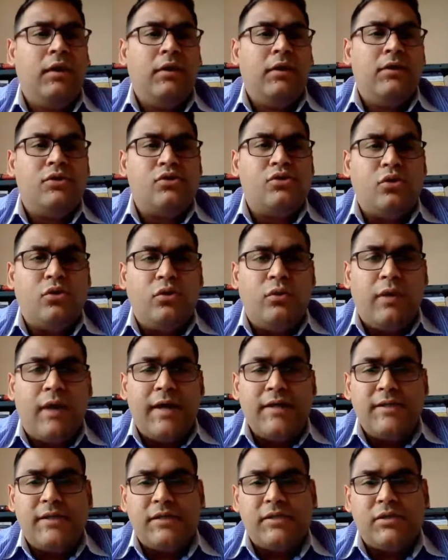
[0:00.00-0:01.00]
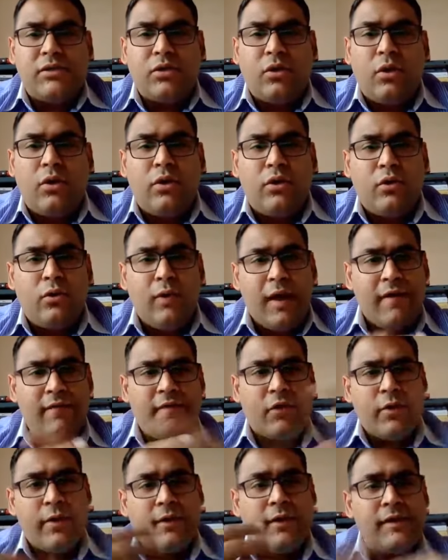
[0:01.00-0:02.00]
So I just thought to have a
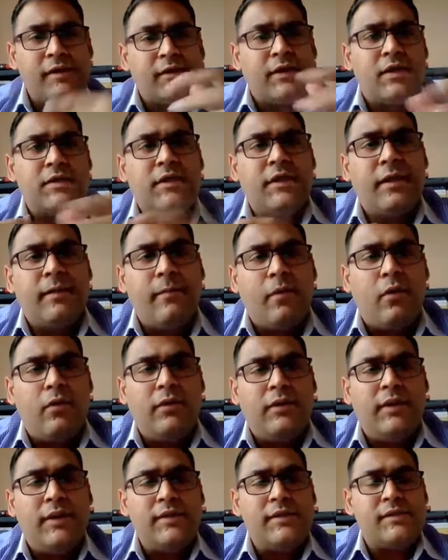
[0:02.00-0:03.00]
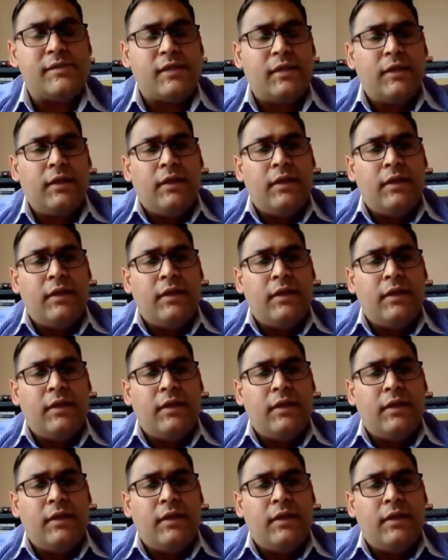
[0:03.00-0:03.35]
quick discussion about this.